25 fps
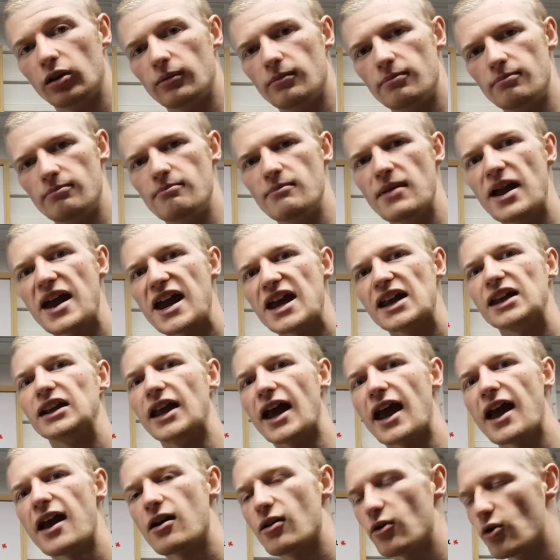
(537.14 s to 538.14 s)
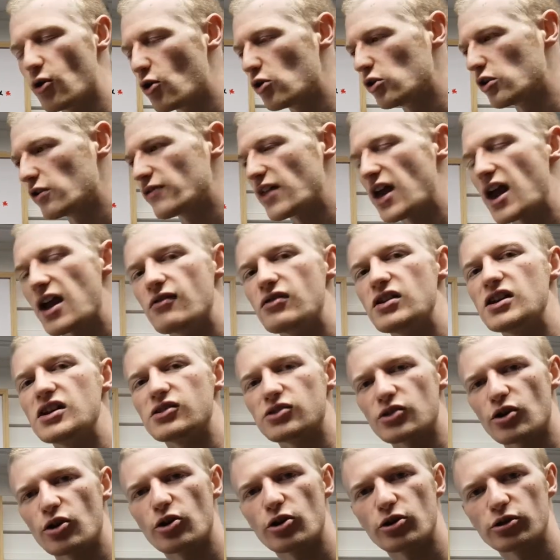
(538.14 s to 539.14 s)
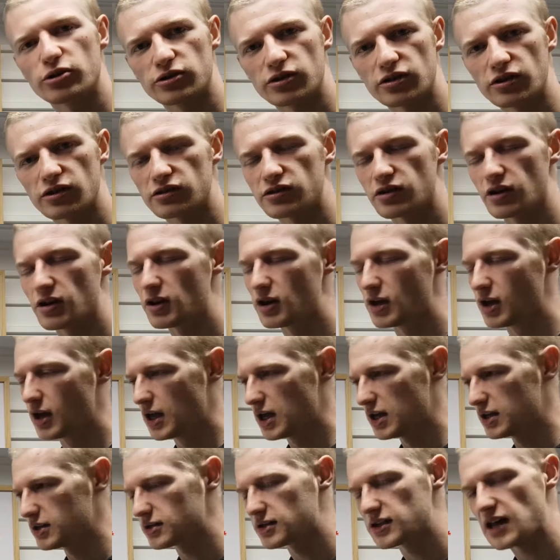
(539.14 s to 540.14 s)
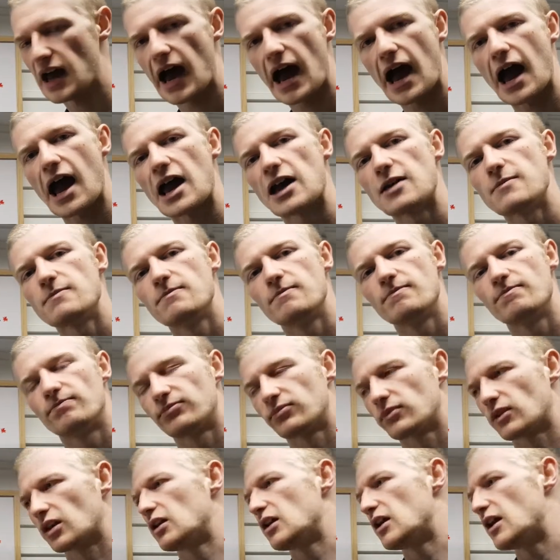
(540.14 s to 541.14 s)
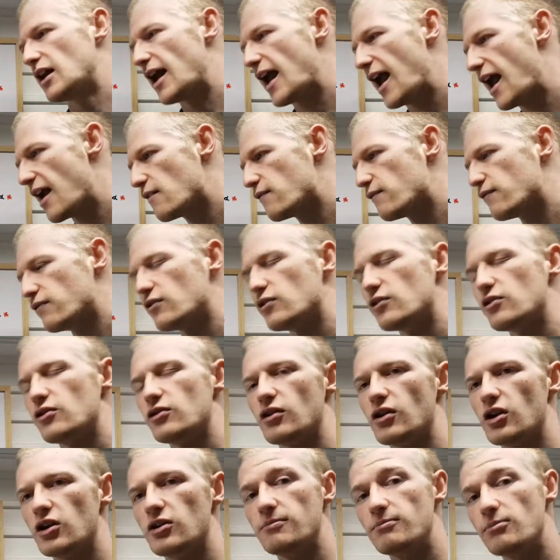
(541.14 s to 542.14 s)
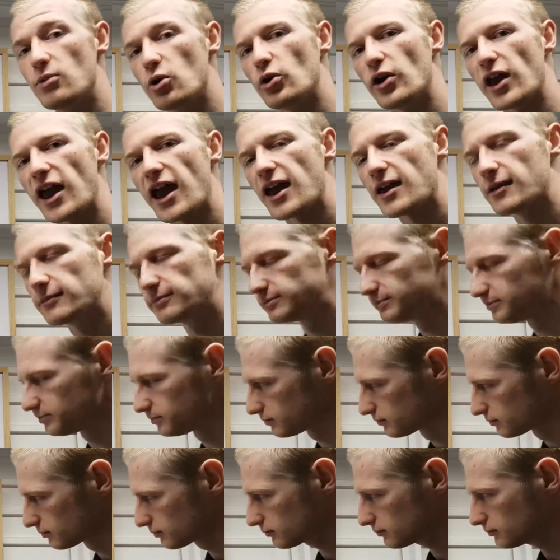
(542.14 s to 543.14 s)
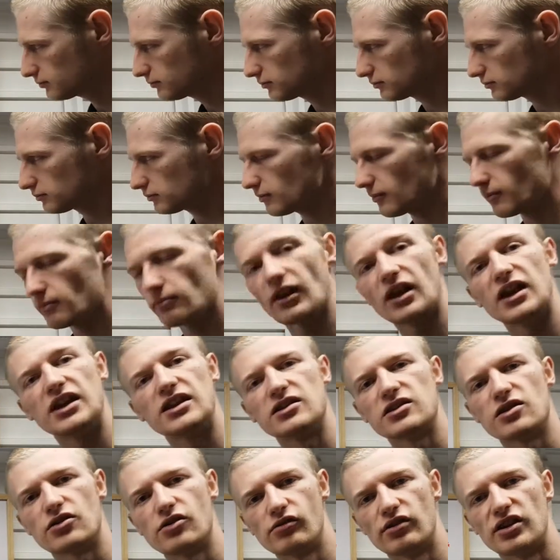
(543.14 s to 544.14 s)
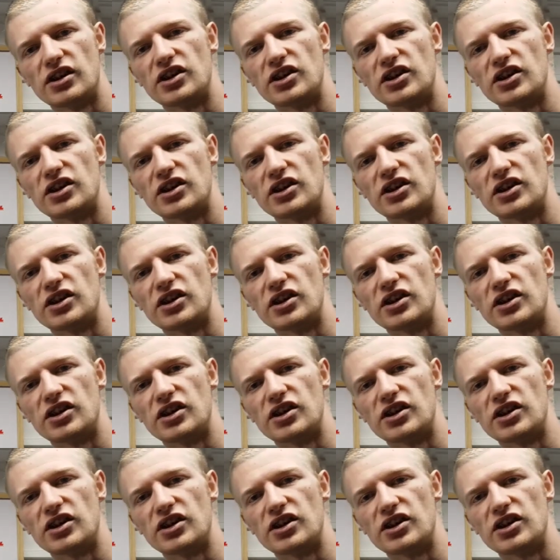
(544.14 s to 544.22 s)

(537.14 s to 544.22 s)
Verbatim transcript: mainly all of their resources and time, effort and money into the